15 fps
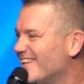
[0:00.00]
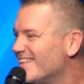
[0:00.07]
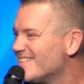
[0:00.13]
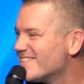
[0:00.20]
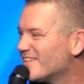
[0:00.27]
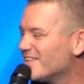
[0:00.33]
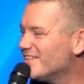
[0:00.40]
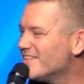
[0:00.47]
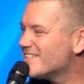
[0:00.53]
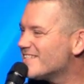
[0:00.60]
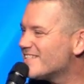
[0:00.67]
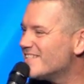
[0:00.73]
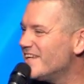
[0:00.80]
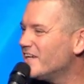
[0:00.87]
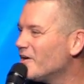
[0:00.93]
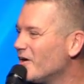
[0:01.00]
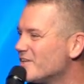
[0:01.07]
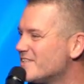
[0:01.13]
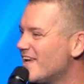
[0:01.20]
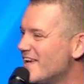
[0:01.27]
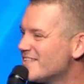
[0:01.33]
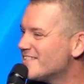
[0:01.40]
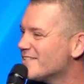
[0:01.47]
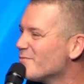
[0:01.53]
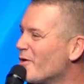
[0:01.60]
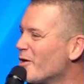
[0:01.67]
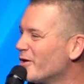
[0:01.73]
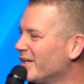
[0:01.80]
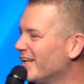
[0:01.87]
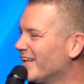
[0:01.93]
It's good to sing our
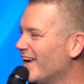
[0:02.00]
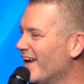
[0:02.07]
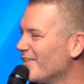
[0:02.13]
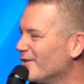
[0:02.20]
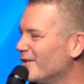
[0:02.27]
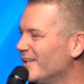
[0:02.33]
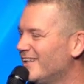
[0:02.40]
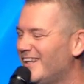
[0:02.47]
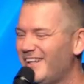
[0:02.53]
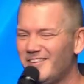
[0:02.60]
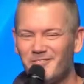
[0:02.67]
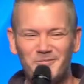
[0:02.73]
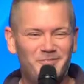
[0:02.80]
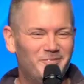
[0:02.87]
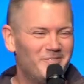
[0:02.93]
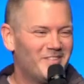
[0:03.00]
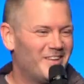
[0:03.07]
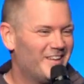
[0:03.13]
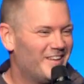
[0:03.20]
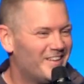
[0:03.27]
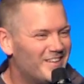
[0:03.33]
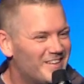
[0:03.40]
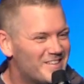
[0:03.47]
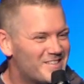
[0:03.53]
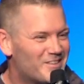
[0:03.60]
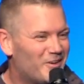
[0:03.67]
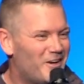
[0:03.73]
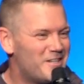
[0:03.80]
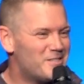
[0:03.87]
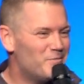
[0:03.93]
testimony together, isn't it? It's
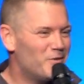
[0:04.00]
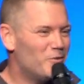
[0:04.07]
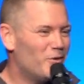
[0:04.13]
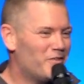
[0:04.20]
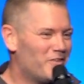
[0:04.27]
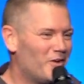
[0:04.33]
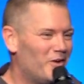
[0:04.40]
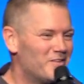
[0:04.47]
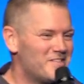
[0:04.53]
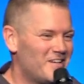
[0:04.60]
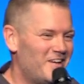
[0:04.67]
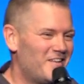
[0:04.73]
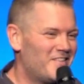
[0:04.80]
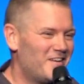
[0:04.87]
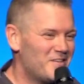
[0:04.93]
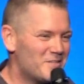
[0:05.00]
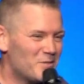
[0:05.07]
great to be with y'all today. Thanks